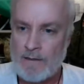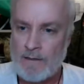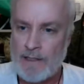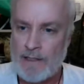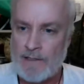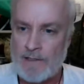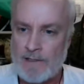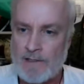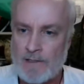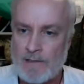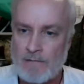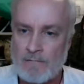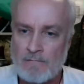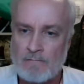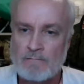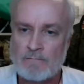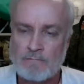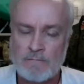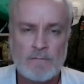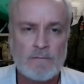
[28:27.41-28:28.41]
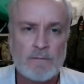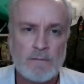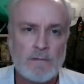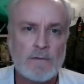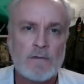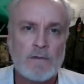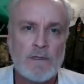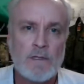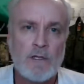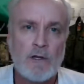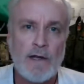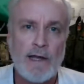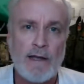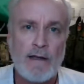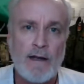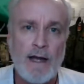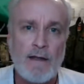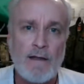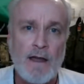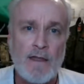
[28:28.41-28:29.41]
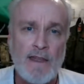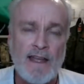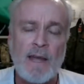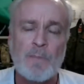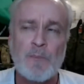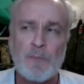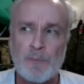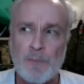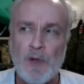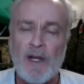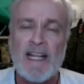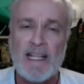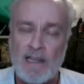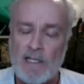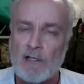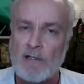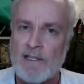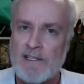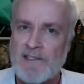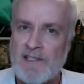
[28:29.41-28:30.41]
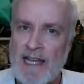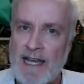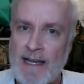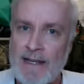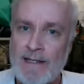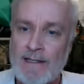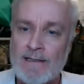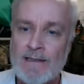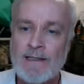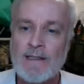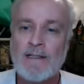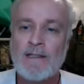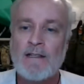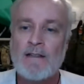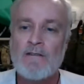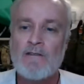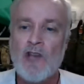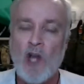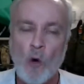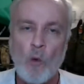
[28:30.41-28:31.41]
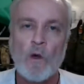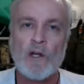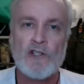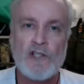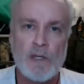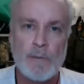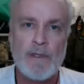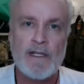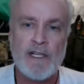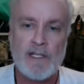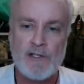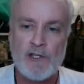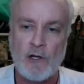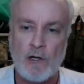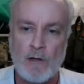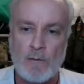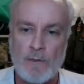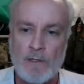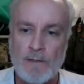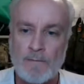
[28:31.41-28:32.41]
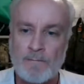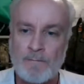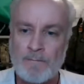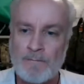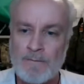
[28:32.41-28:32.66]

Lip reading: It's okay. I think I pretty clearly said no one should be disarmed.